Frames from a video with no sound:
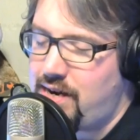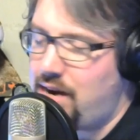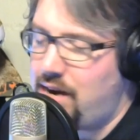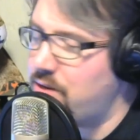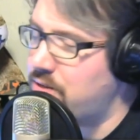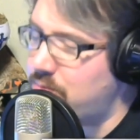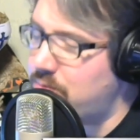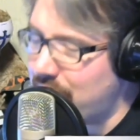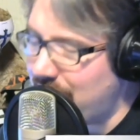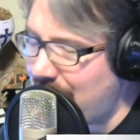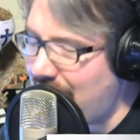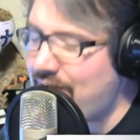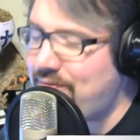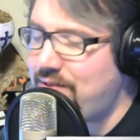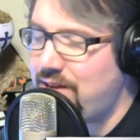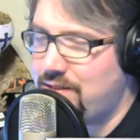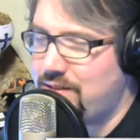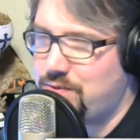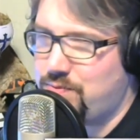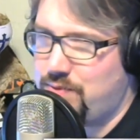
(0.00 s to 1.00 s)
Now, there's some
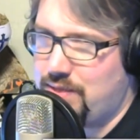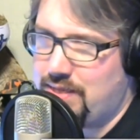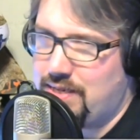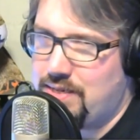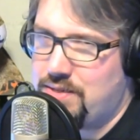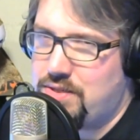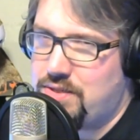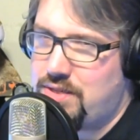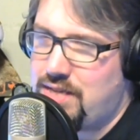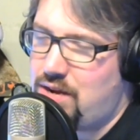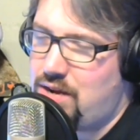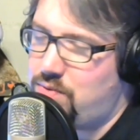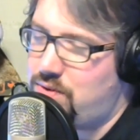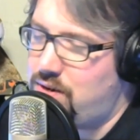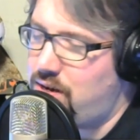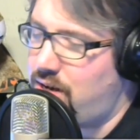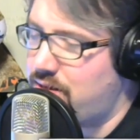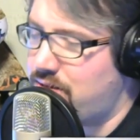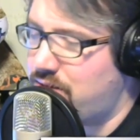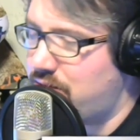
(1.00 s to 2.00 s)
caveats with this. Now,
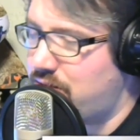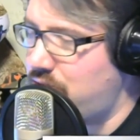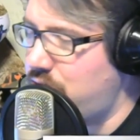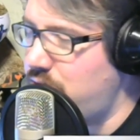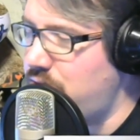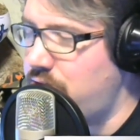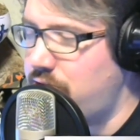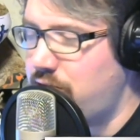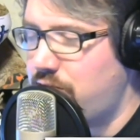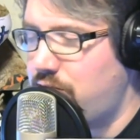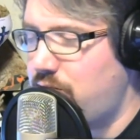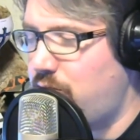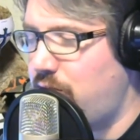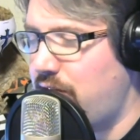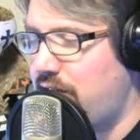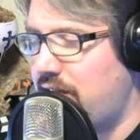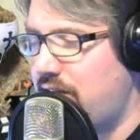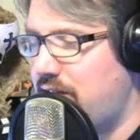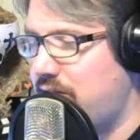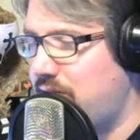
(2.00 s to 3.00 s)
whereas YouTube,
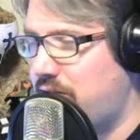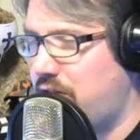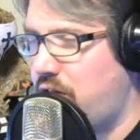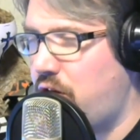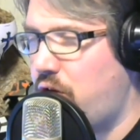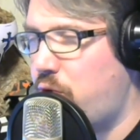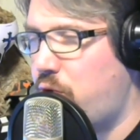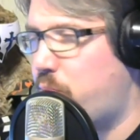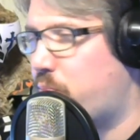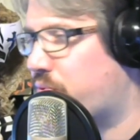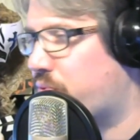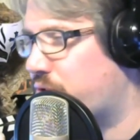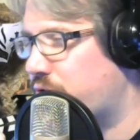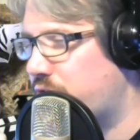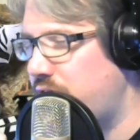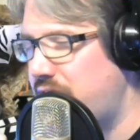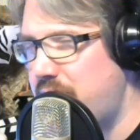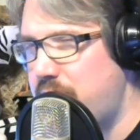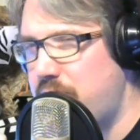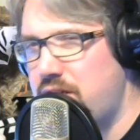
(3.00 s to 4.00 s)
we can go
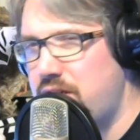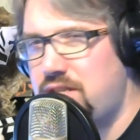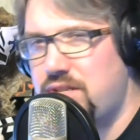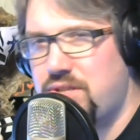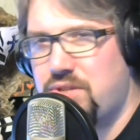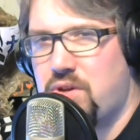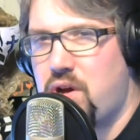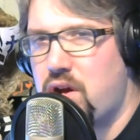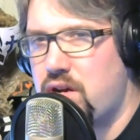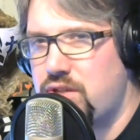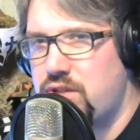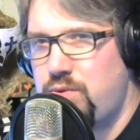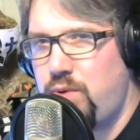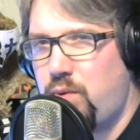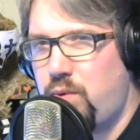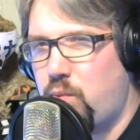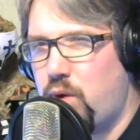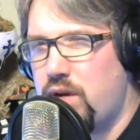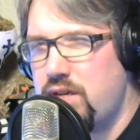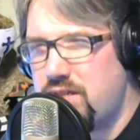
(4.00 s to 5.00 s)
pretty much as long as
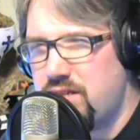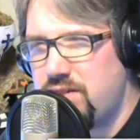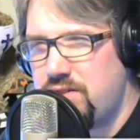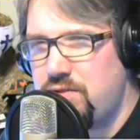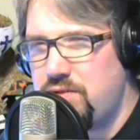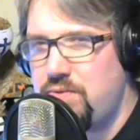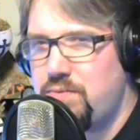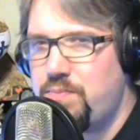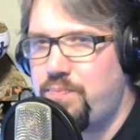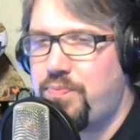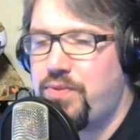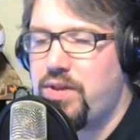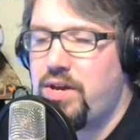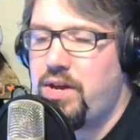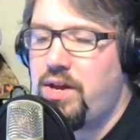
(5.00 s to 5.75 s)
we want to.